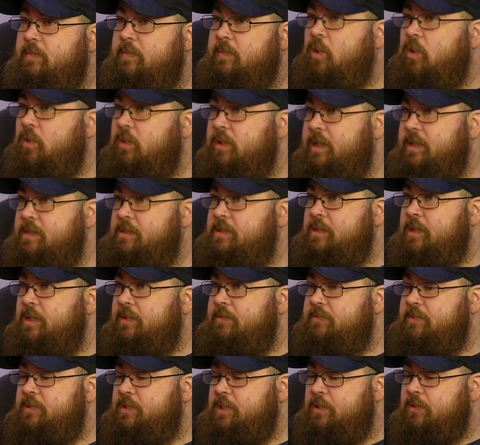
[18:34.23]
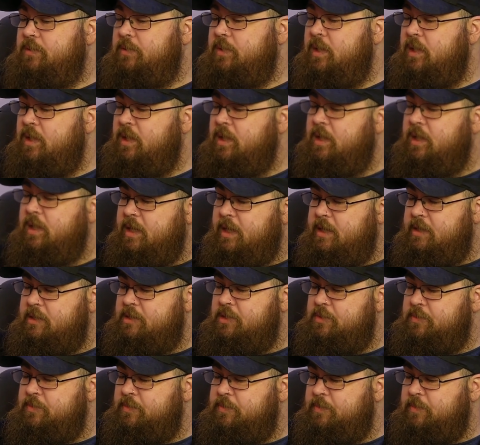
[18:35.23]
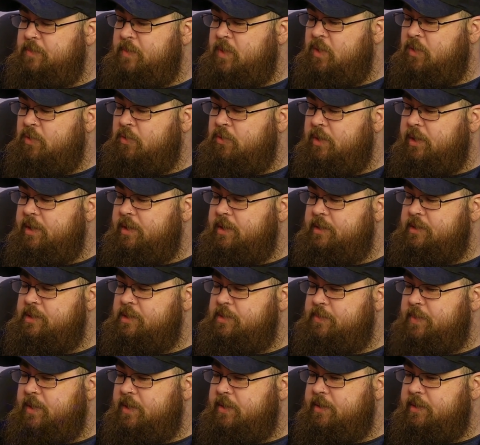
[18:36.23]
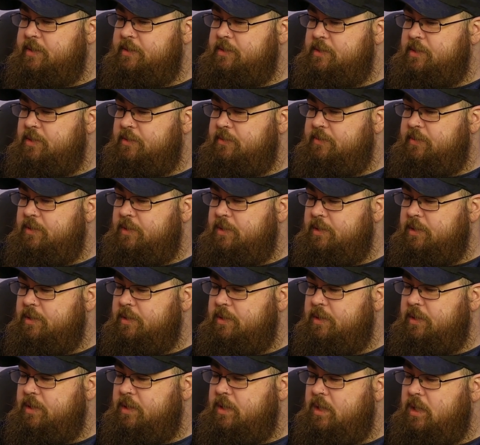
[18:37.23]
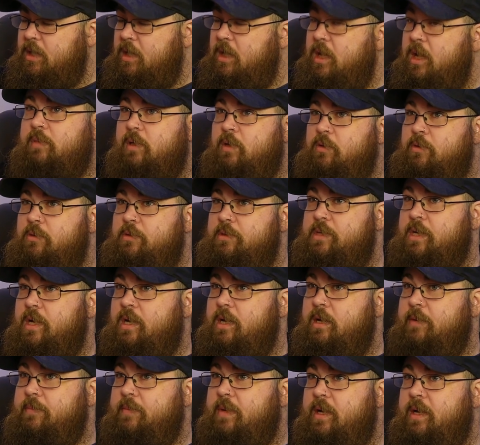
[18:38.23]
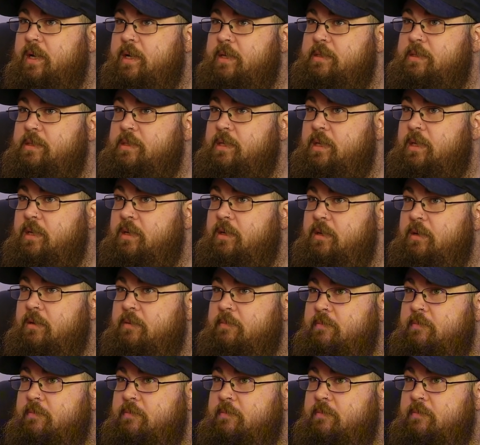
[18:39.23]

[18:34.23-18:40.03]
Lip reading: all that stuff. So it's a great experience so far. The whole time I see